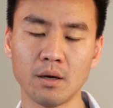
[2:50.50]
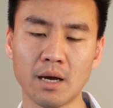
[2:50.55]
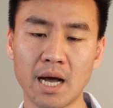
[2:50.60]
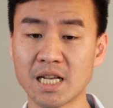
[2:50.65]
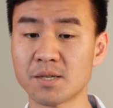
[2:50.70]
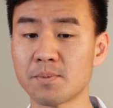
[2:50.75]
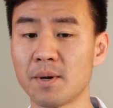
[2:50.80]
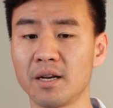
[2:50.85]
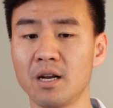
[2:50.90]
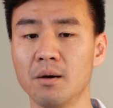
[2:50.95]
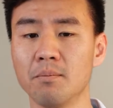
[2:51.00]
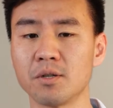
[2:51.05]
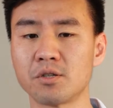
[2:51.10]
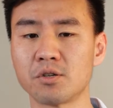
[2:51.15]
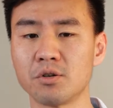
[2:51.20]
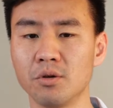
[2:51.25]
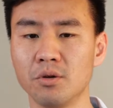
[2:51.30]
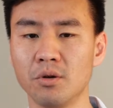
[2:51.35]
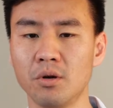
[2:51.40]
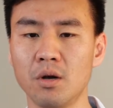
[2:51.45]
Aspect number
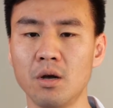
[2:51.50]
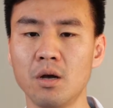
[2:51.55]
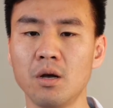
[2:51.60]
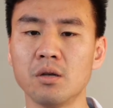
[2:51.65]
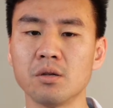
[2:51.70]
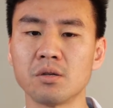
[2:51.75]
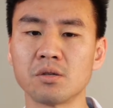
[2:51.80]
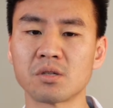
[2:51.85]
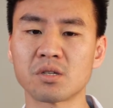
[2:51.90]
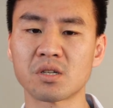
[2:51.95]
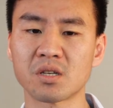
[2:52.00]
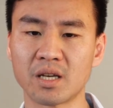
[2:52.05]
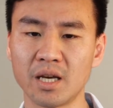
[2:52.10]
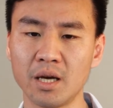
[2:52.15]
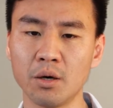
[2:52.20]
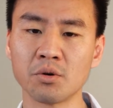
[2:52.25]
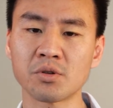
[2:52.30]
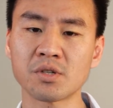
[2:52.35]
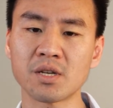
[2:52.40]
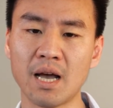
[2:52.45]
two,
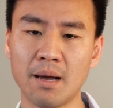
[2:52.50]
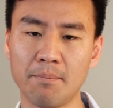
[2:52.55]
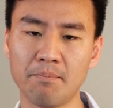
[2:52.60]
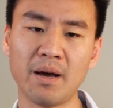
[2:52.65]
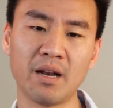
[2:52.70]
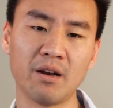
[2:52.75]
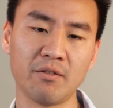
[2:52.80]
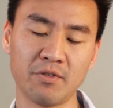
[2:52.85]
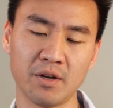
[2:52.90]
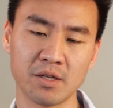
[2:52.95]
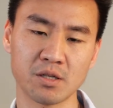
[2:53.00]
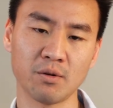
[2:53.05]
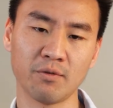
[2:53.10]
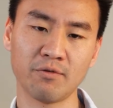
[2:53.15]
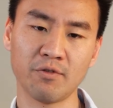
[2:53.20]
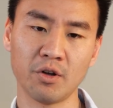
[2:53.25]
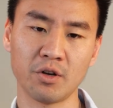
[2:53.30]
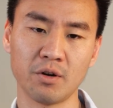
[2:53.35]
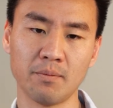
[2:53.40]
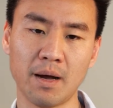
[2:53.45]
skills and benefits of
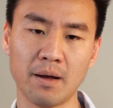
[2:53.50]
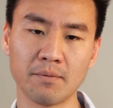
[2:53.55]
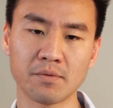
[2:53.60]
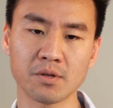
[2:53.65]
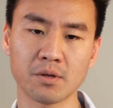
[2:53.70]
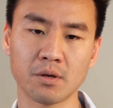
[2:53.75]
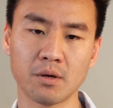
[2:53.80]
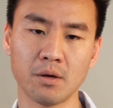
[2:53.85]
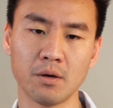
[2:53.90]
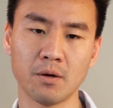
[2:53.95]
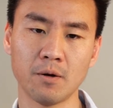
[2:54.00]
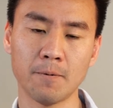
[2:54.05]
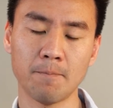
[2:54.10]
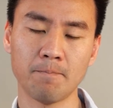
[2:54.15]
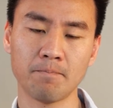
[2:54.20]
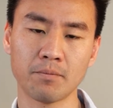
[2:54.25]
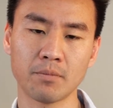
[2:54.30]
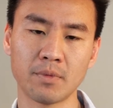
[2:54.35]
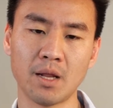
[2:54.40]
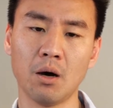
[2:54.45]
further maths.
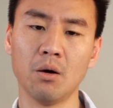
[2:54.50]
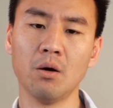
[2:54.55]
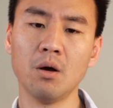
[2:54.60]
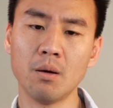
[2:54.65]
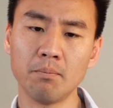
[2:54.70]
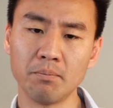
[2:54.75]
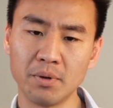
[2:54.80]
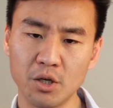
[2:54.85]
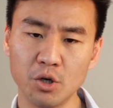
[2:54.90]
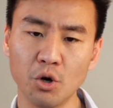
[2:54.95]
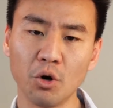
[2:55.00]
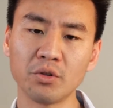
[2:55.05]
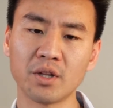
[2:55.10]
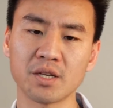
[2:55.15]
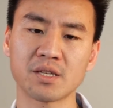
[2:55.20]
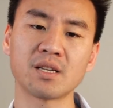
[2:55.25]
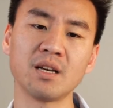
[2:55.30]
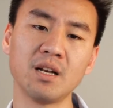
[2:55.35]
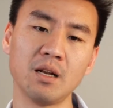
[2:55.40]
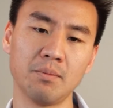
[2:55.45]
Now, beyond the
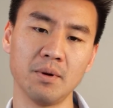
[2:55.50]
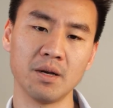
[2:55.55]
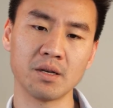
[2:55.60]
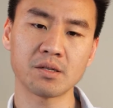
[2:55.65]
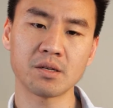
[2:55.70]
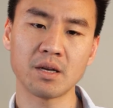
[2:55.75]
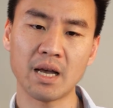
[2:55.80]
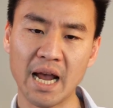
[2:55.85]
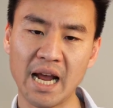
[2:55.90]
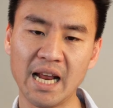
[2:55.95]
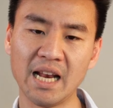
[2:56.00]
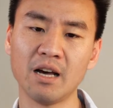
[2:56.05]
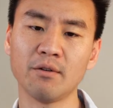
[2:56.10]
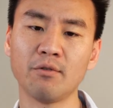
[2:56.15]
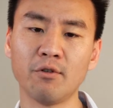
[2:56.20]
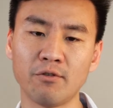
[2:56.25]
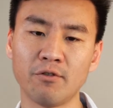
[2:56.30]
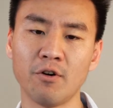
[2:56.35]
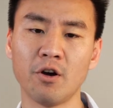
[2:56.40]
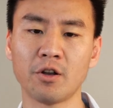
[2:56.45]
syllabus,
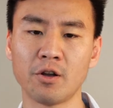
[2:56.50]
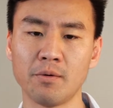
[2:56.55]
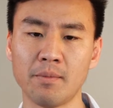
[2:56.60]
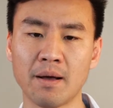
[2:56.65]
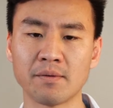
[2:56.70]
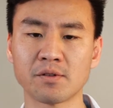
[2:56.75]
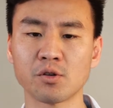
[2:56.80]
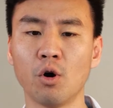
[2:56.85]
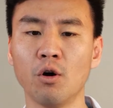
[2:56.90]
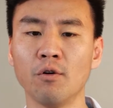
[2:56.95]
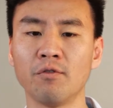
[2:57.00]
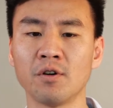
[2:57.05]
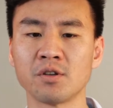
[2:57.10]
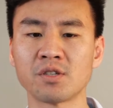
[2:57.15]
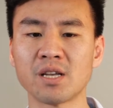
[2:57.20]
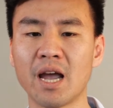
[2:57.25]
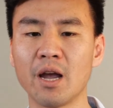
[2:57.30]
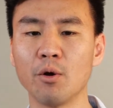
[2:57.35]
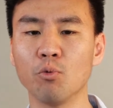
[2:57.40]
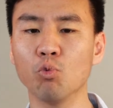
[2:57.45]
A-level further maths
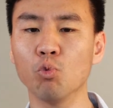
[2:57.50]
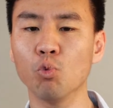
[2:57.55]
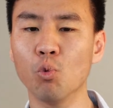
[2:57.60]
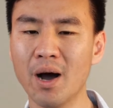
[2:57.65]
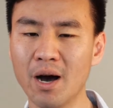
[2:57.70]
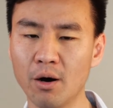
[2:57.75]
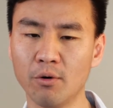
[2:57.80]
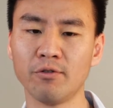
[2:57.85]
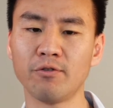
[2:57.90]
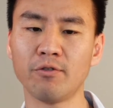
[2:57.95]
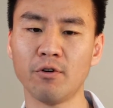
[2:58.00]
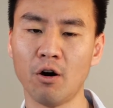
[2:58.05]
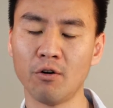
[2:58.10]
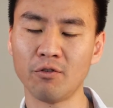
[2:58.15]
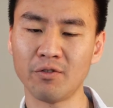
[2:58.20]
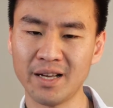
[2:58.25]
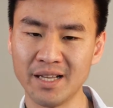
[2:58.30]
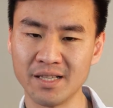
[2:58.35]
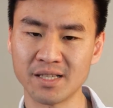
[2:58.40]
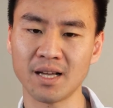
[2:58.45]
offers a wealth
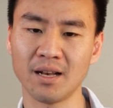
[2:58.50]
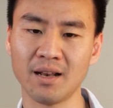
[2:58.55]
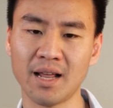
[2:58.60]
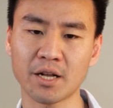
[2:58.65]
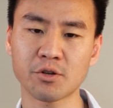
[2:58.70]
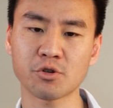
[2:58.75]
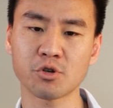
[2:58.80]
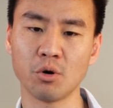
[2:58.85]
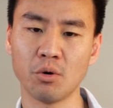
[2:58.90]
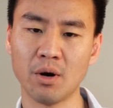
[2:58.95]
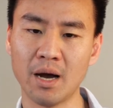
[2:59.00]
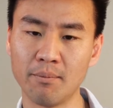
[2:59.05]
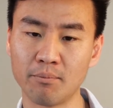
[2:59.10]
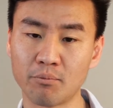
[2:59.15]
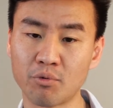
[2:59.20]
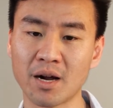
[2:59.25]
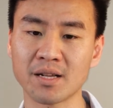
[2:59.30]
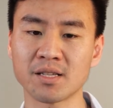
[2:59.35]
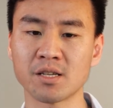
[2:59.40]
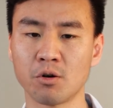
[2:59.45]
of intellectual and
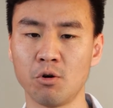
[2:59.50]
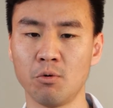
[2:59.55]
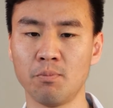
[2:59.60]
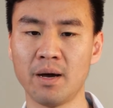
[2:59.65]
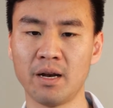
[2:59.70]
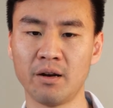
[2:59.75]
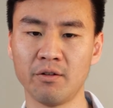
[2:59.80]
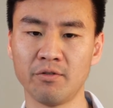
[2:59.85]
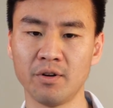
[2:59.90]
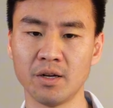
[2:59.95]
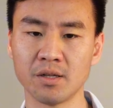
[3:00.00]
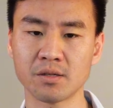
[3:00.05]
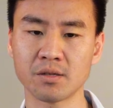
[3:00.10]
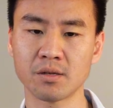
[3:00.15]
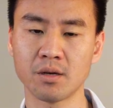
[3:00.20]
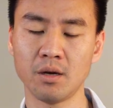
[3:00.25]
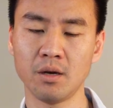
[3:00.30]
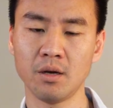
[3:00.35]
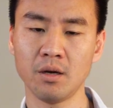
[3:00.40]
practical benefits.